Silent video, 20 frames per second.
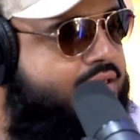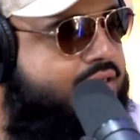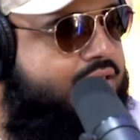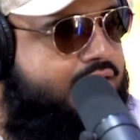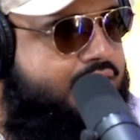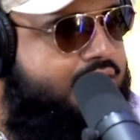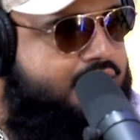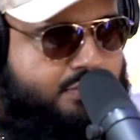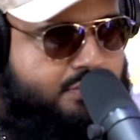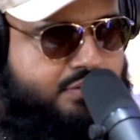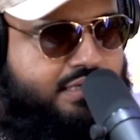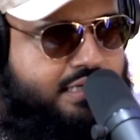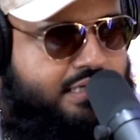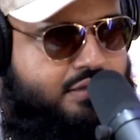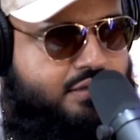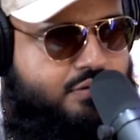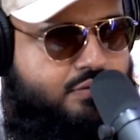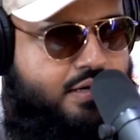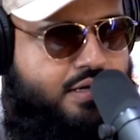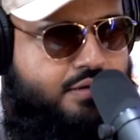Suicide
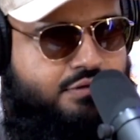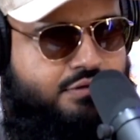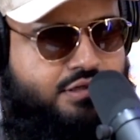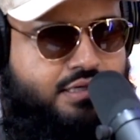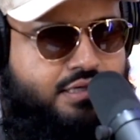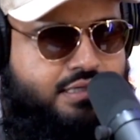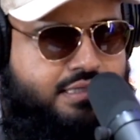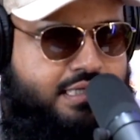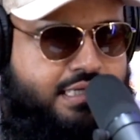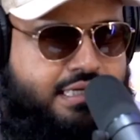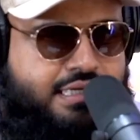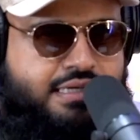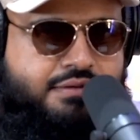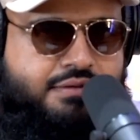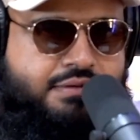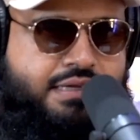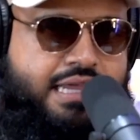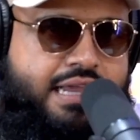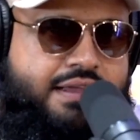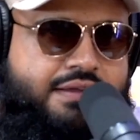Squad with John Cena.
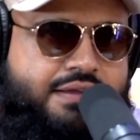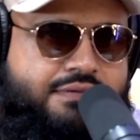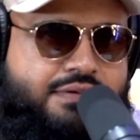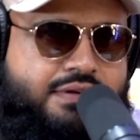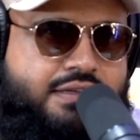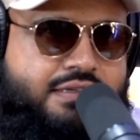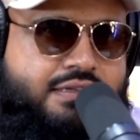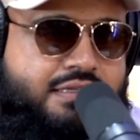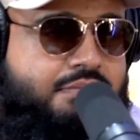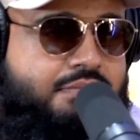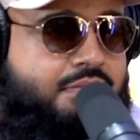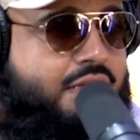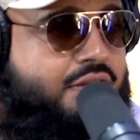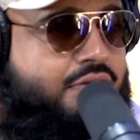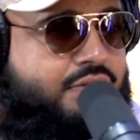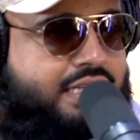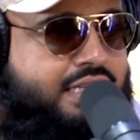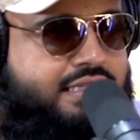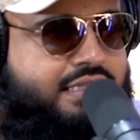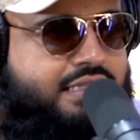We have some other
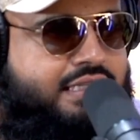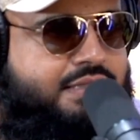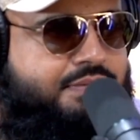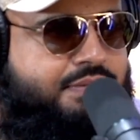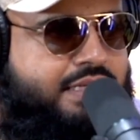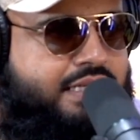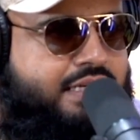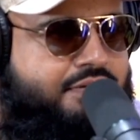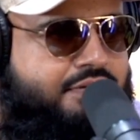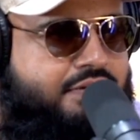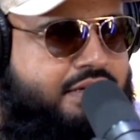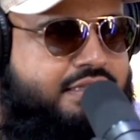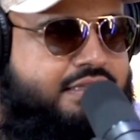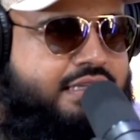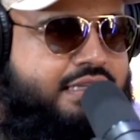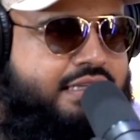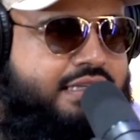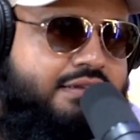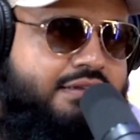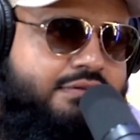wrestling. Speaking of
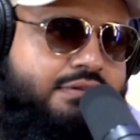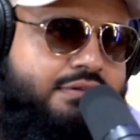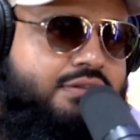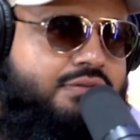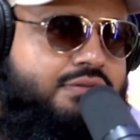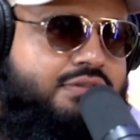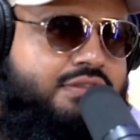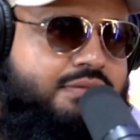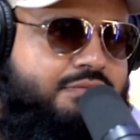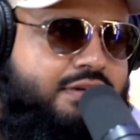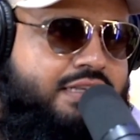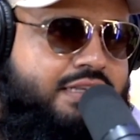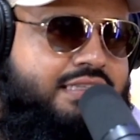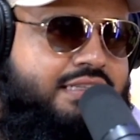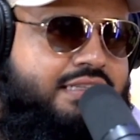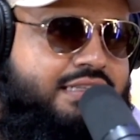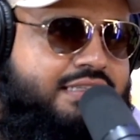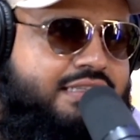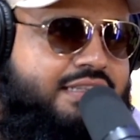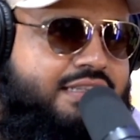wrestling, we'll do some
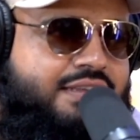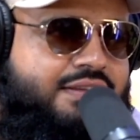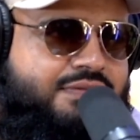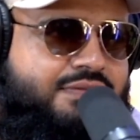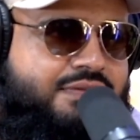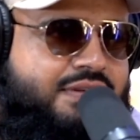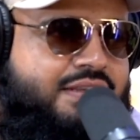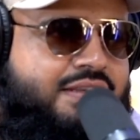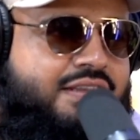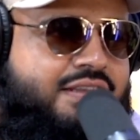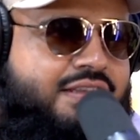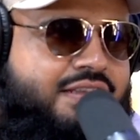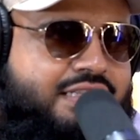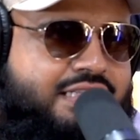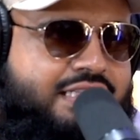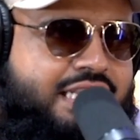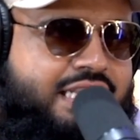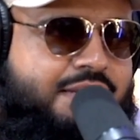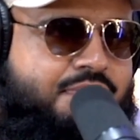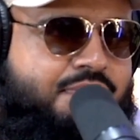wrestling stuff.
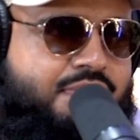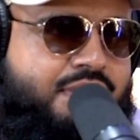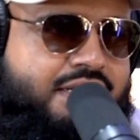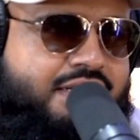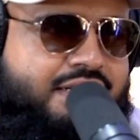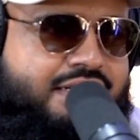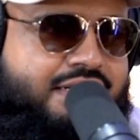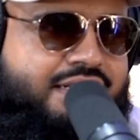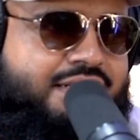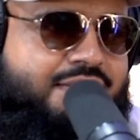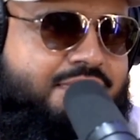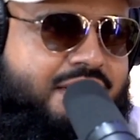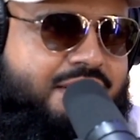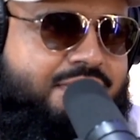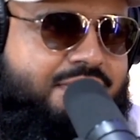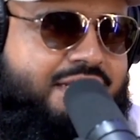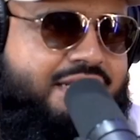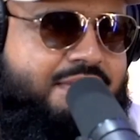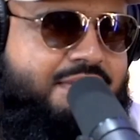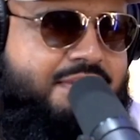CM Punk
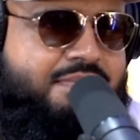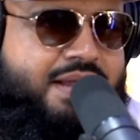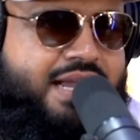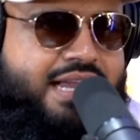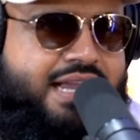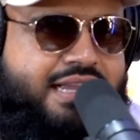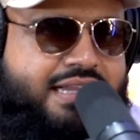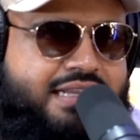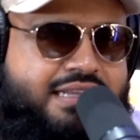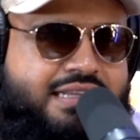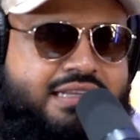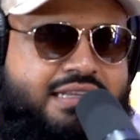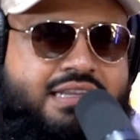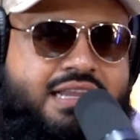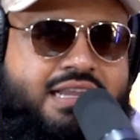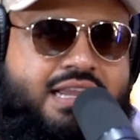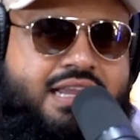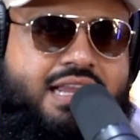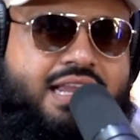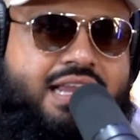maybe coming back.
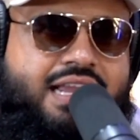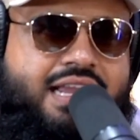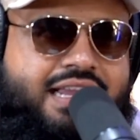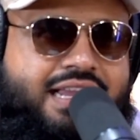What?